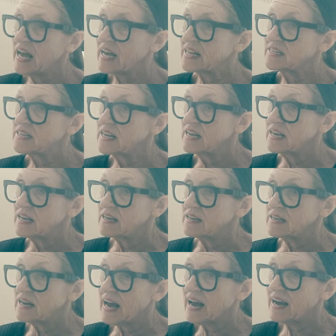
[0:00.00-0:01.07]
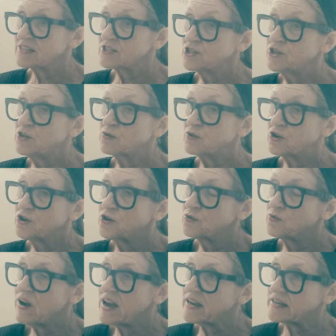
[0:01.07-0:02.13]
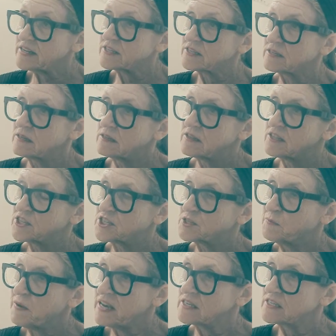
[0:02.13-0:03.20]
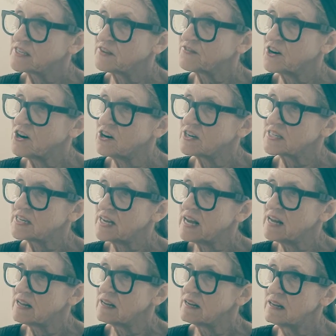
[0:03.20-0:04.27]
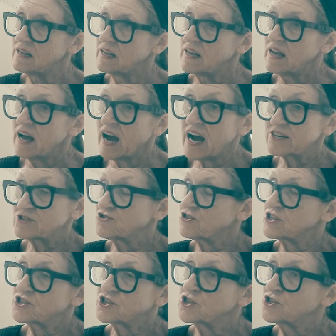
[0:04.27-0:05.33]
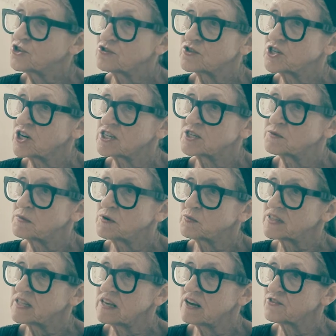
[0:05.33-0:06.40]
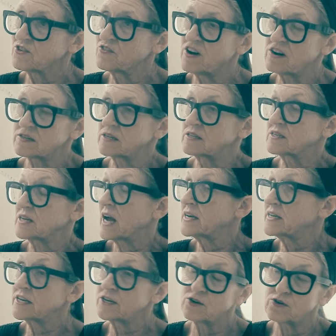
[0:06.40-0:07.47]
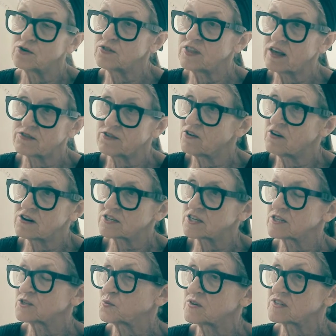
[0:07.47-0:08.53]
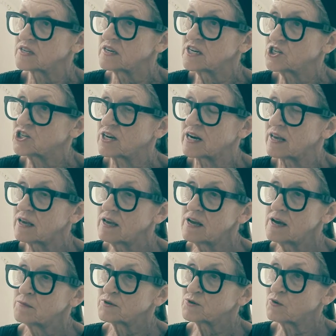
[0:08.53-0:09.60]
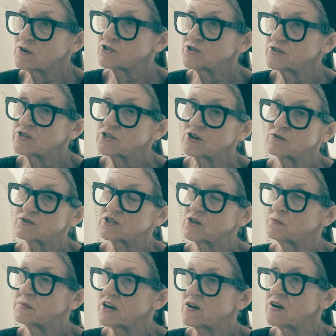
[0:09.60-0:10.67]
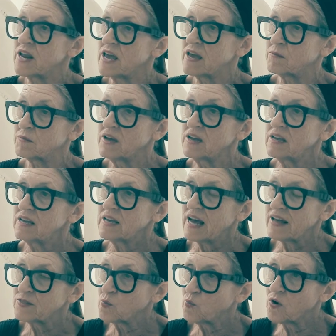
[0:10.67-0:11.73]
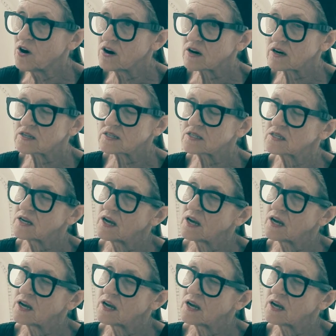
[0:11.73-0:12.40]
And as you curate the space of cARTel, I trusted your judgment with the other artist. I didn't know who the other artist was initially, but once you told me her name and the works,